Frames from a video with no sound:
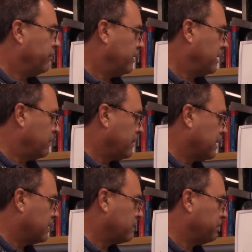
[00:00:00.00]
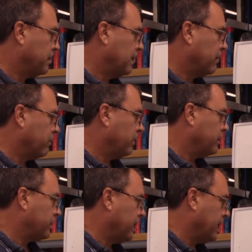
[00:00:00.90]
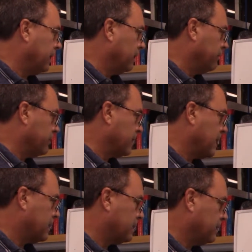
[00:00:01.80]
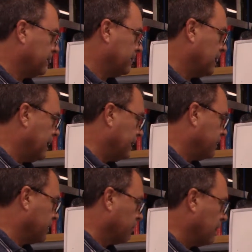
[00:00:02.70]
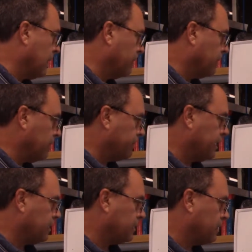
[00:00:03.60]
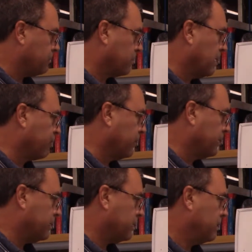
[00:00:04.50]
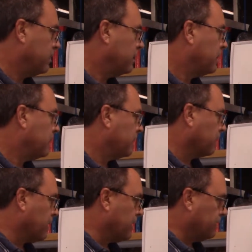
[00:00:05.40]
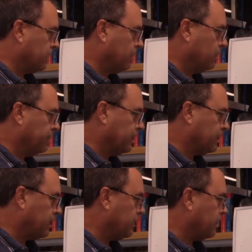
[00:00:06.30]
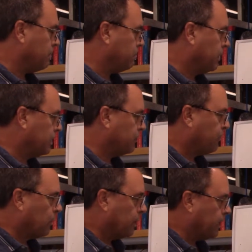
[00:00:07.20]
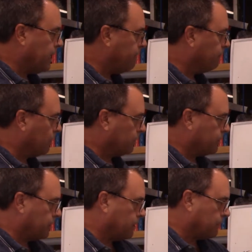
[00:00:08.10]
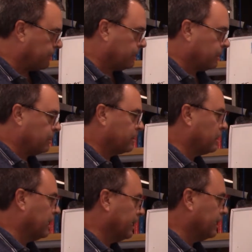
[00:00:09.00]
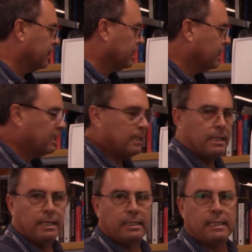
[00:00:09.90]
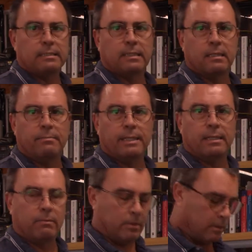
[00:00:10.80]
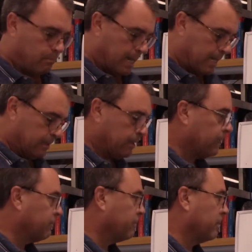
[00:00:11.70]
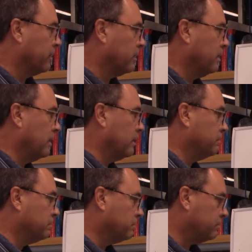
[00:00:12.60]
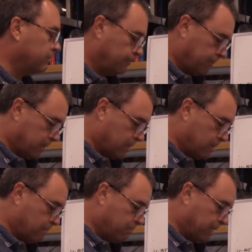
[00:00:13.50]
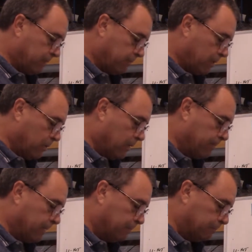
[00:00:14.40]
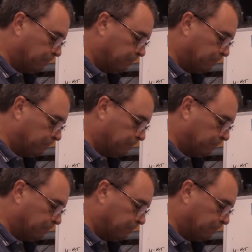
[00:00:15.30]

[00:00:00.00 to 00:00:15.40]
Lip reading: get a power supply where this negative is actually tied to ground, that means it's referenced to ground, and you will be sending plus 48 volts in your return side, and that's going to be a real bad thing for your piece of equipment.